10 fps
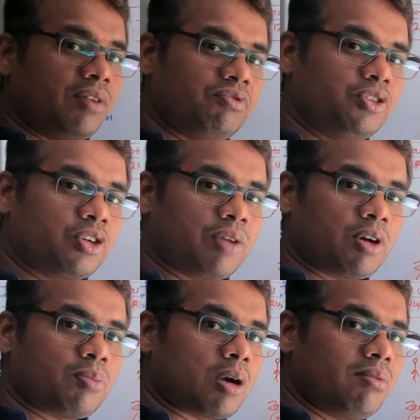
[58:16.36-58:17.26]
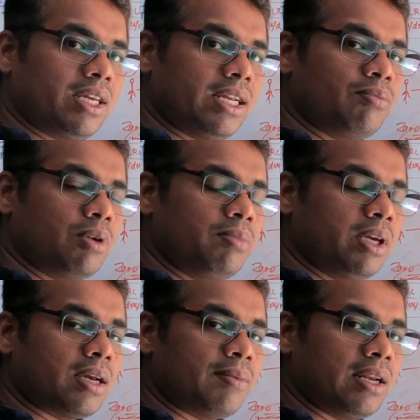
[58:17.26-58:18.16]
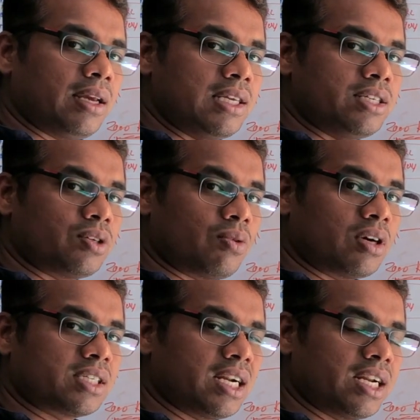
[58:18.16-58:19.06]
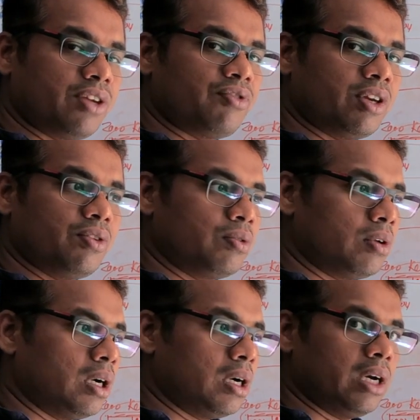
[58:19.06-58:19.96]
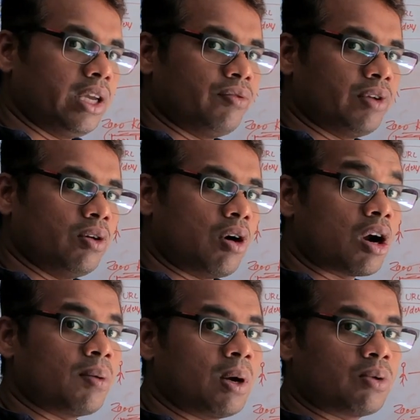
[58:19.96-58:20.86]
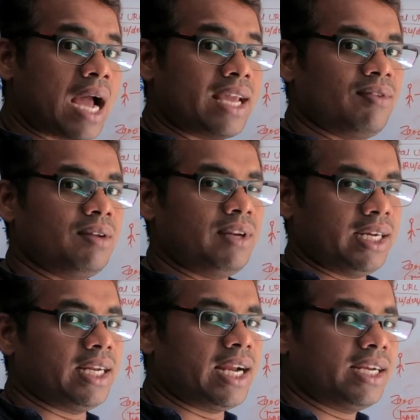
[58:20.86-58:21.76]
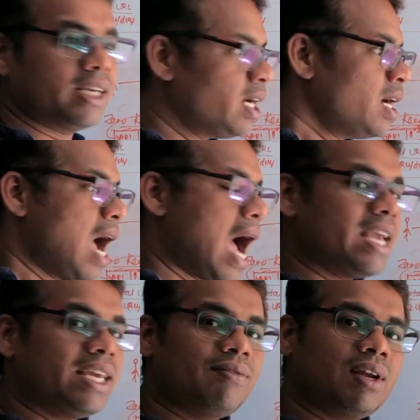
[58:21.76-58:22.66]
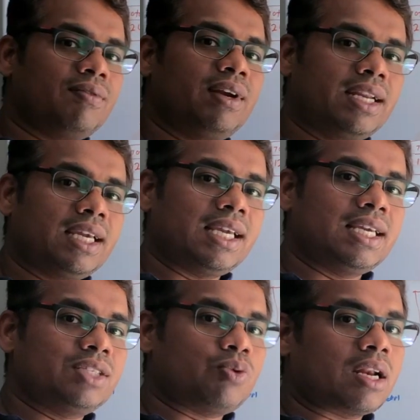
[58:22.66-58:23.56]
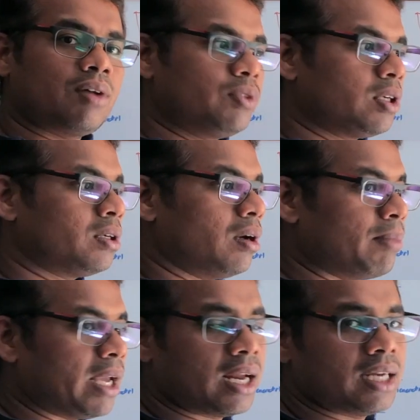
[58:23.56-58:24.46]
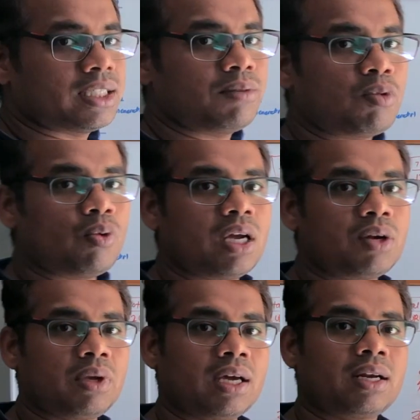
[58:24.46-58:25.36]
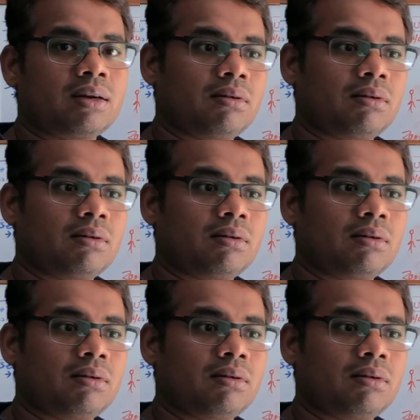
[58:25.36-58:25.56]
zookeeper, probably it will be easier to understand if you heard about high availability, right? High availability is one of the mechanism where we are